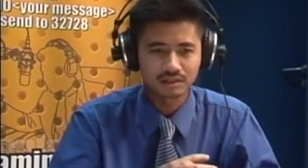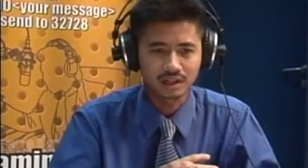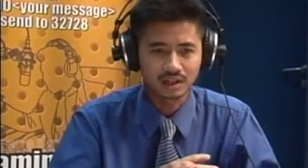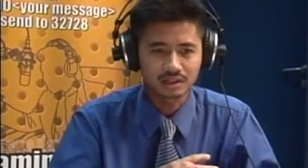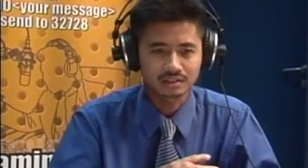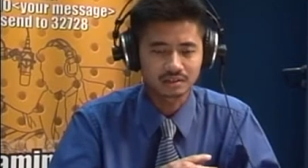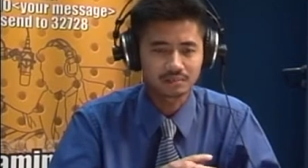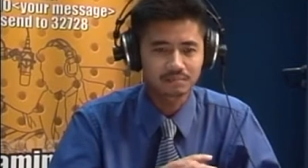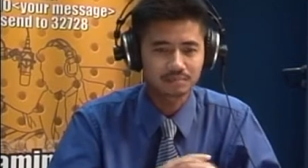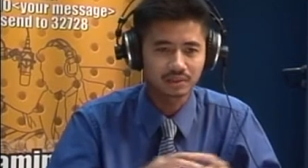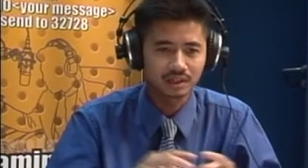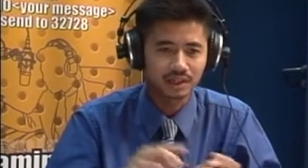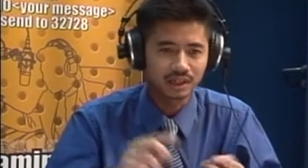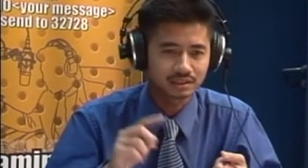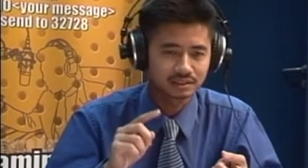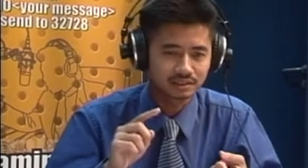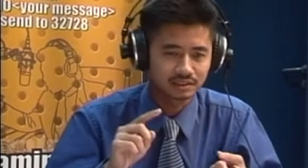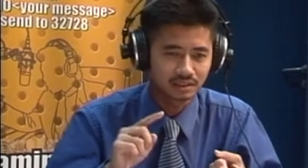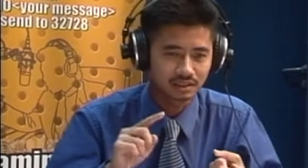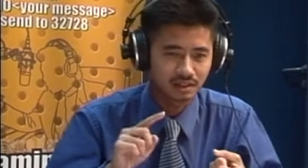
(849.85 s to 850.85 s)
as simple
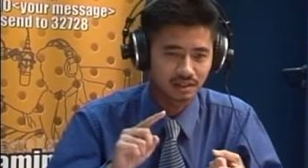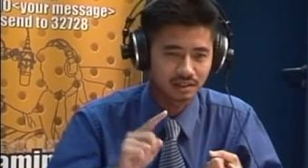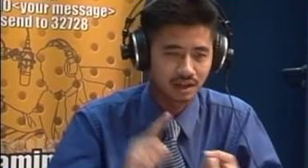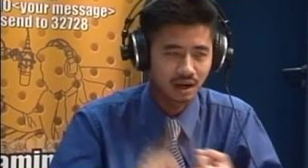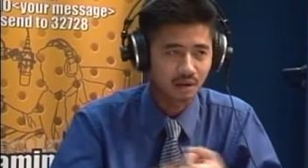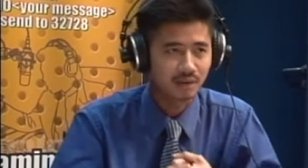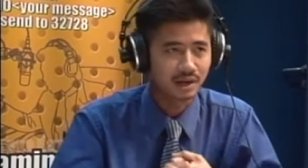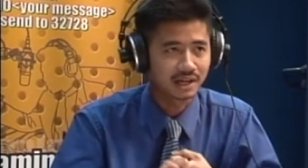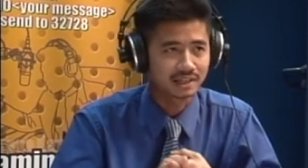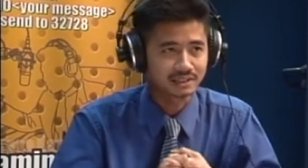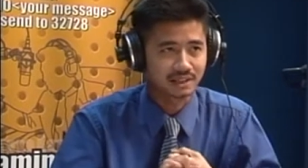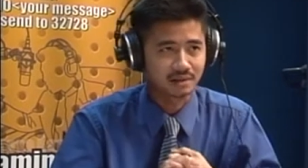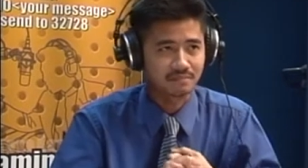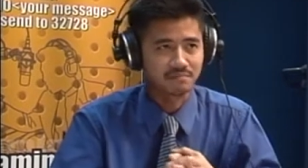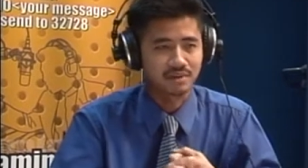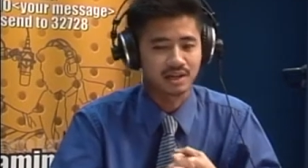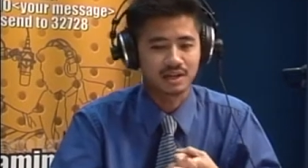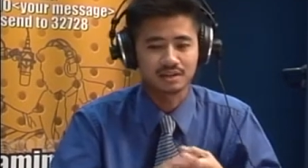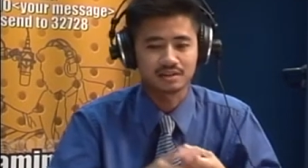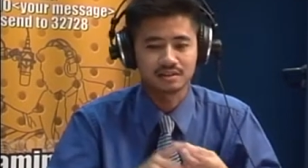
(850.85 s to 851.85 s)
as our
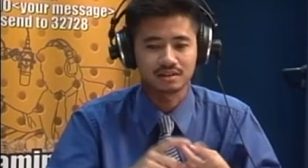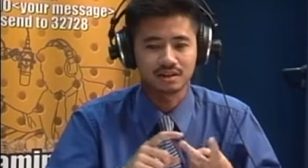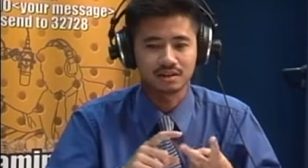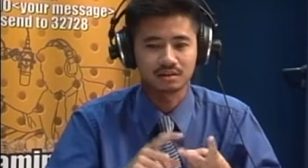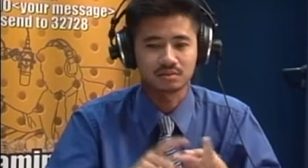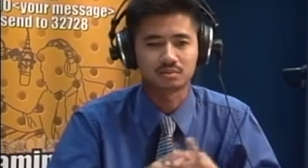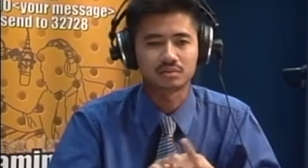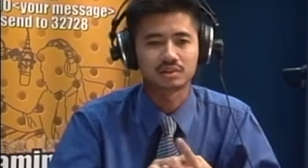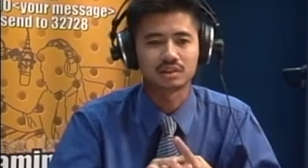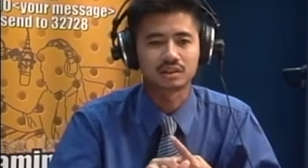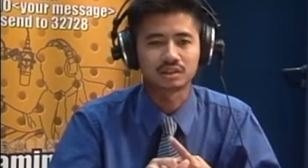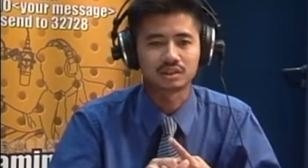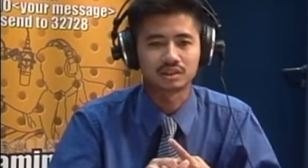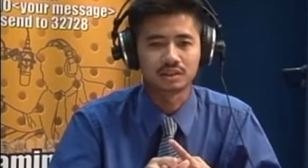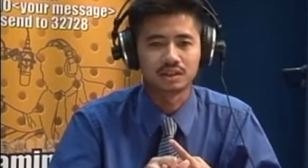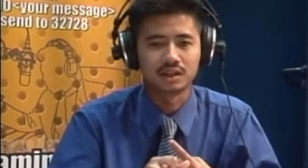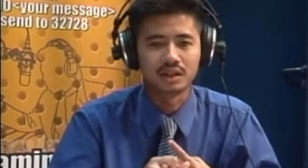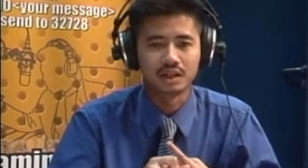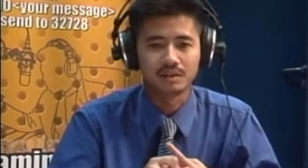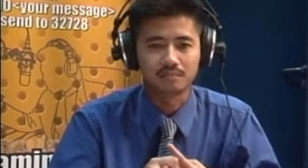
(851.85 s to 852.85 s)
SMS, our
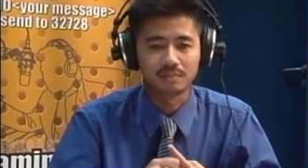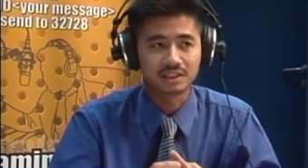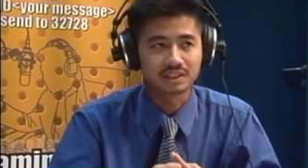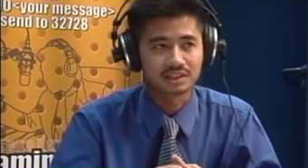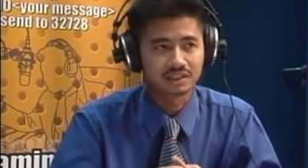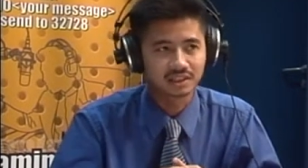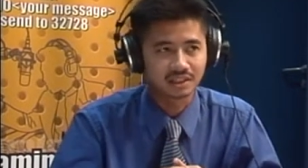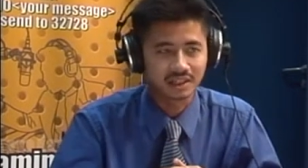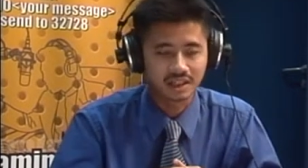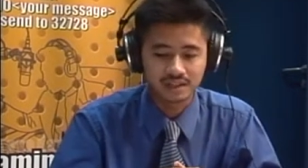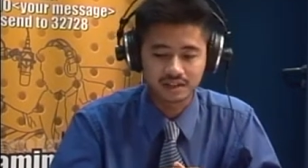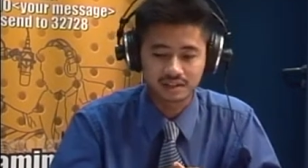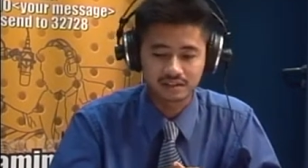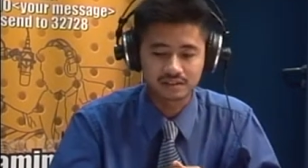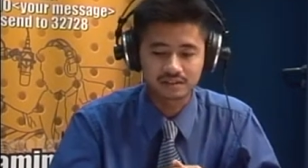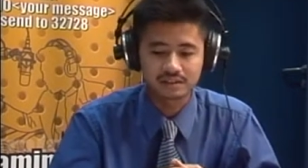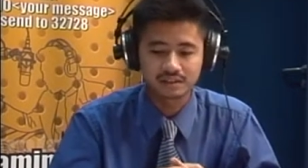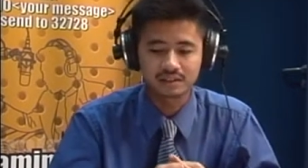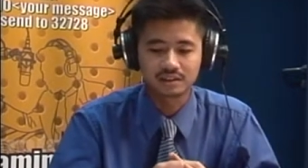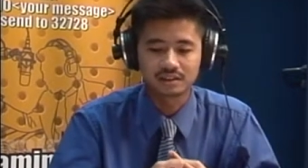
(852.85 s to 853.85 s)
picture
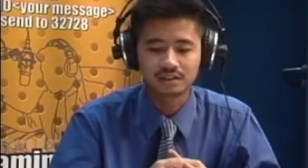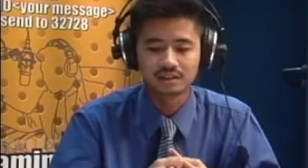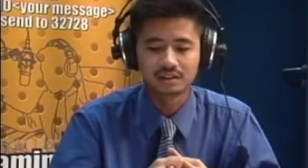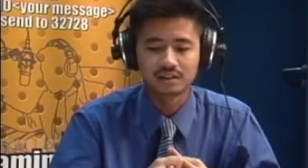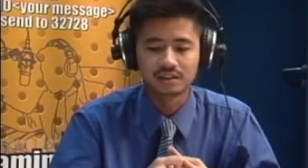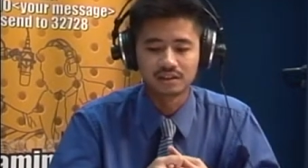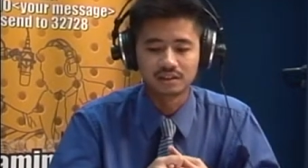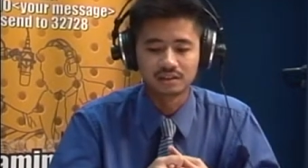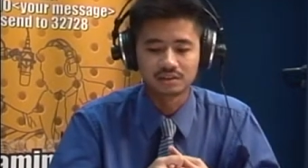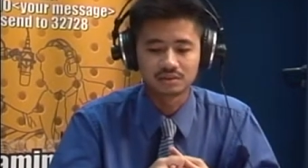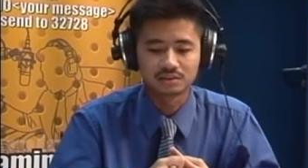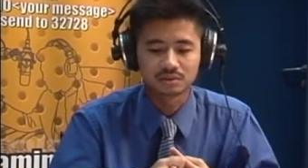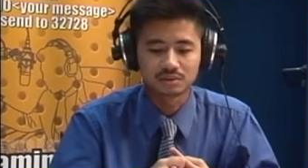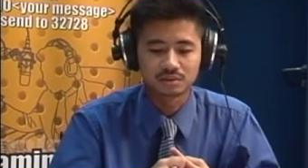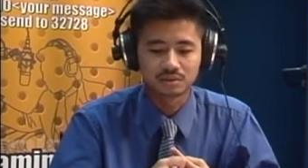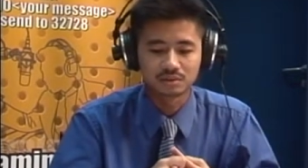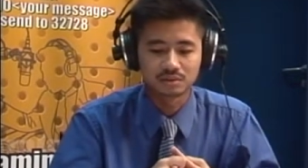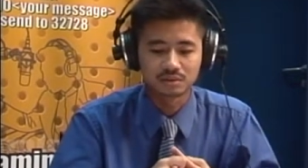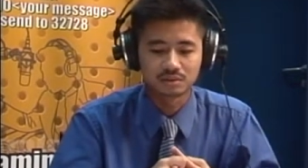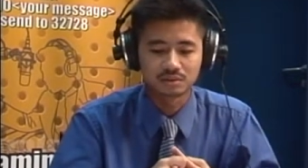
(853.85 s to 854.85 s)
gallery.
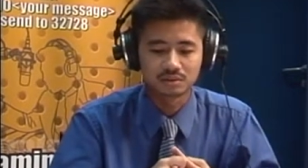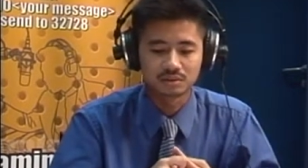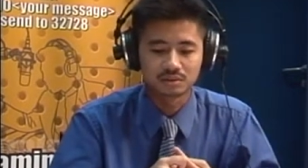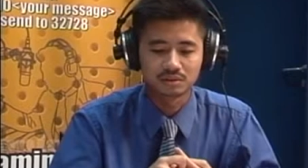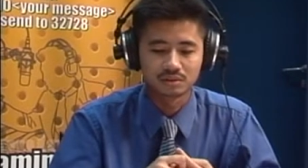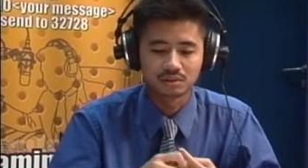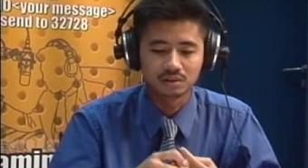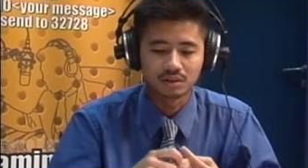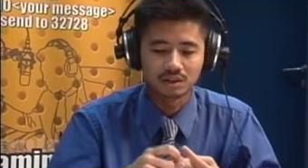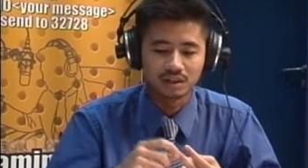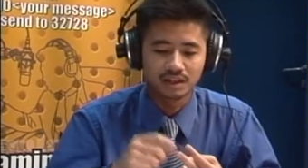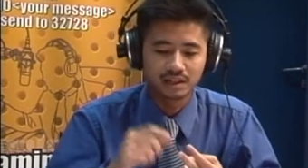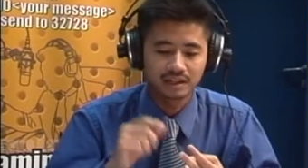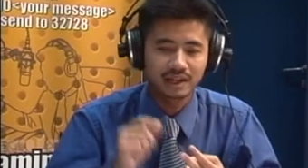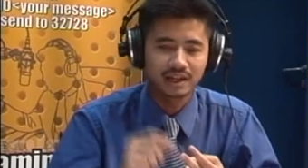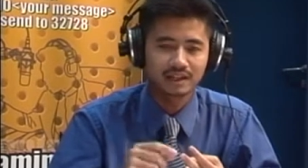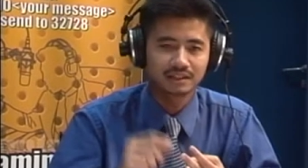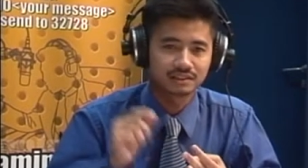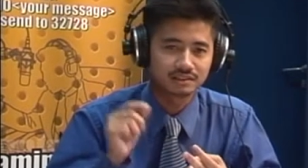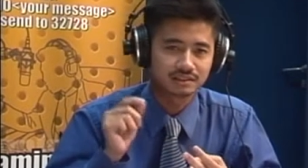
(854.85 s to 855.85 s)
So
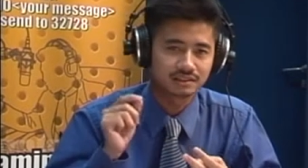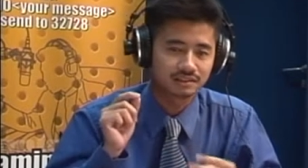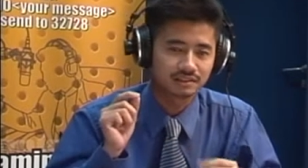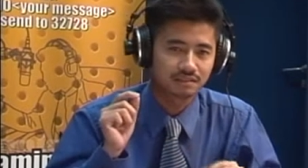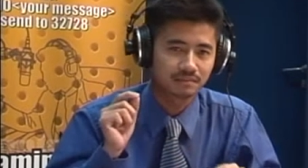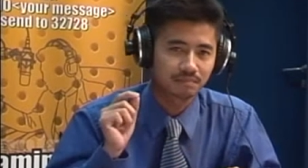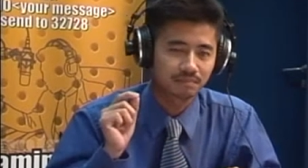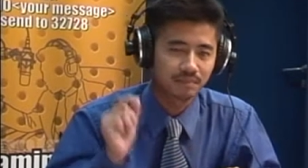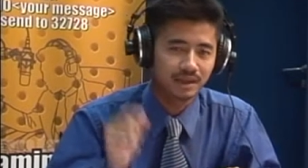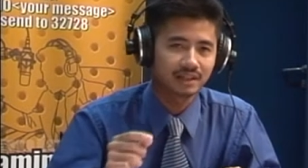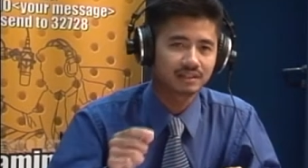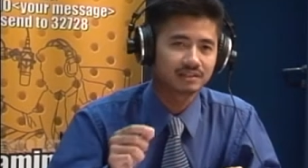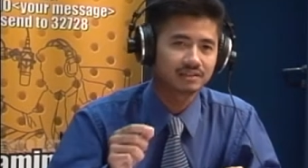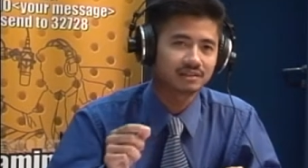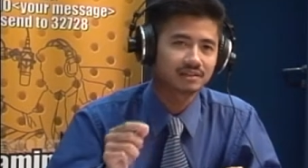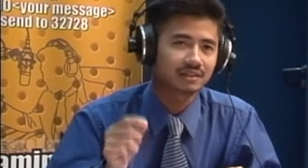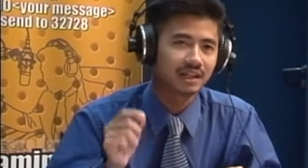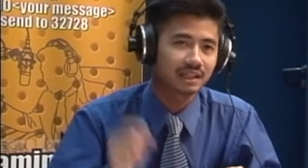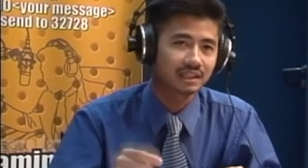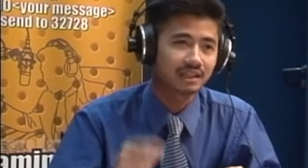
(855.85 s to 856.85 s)
that
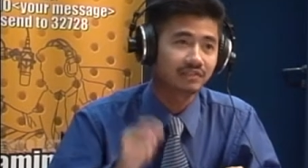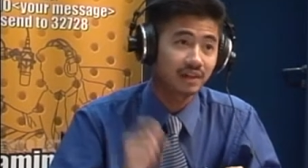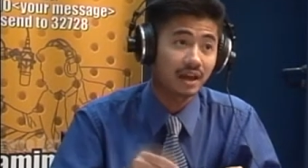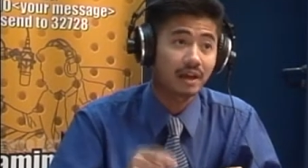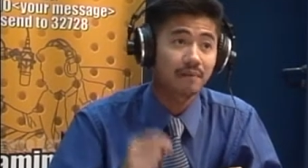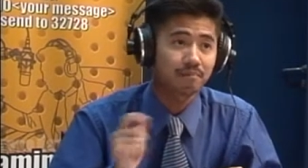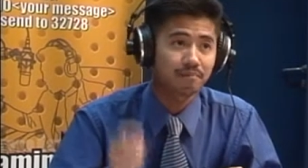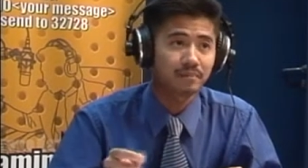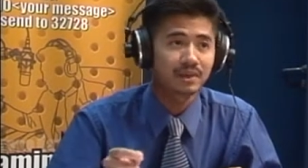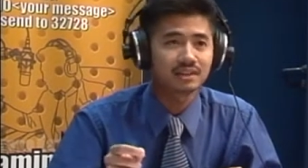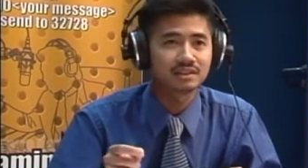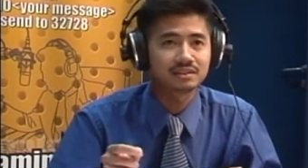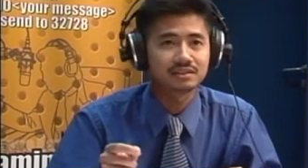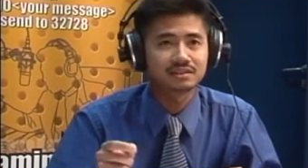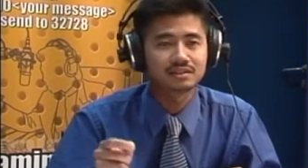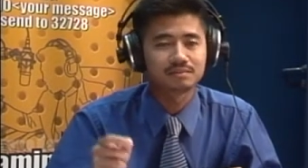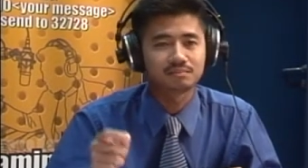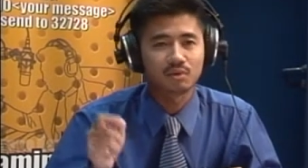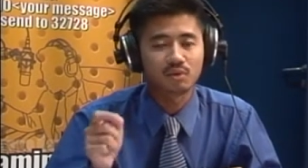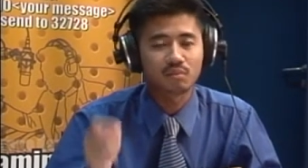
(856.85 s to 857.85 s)
makes native app
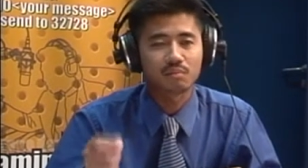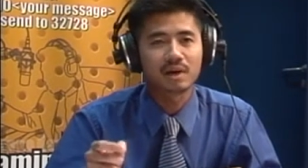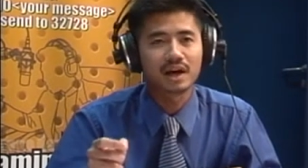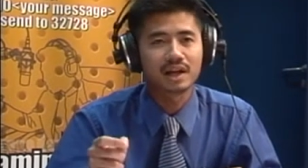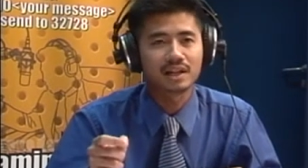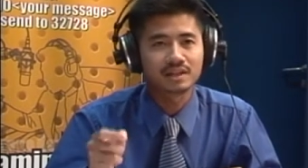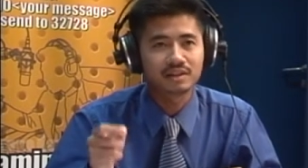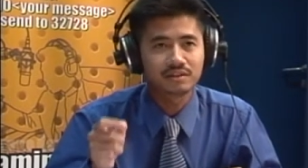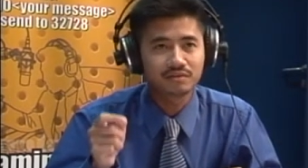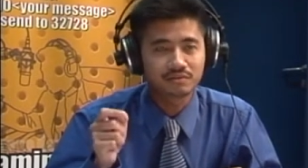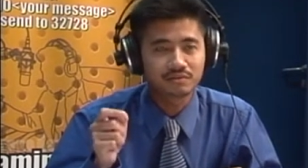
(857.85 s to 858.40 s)
makes mobile